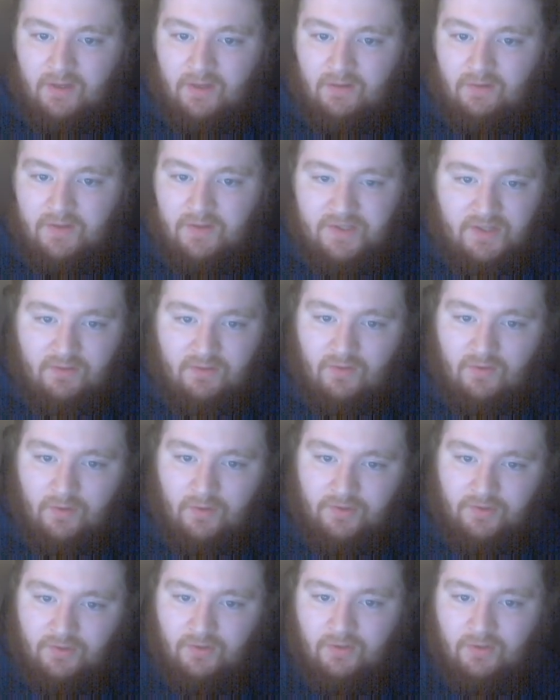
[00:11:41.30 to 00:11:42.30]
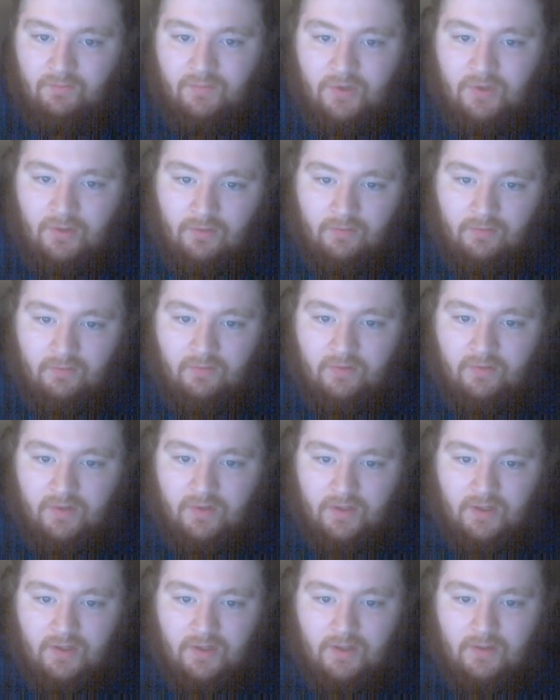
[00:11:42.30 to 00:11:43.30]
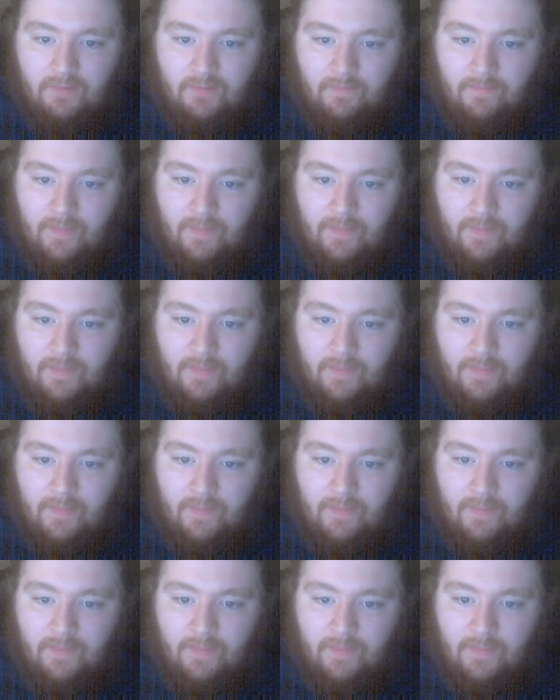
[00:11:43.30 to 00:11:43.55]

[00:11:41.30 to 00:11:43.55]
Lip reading: we want to compute the,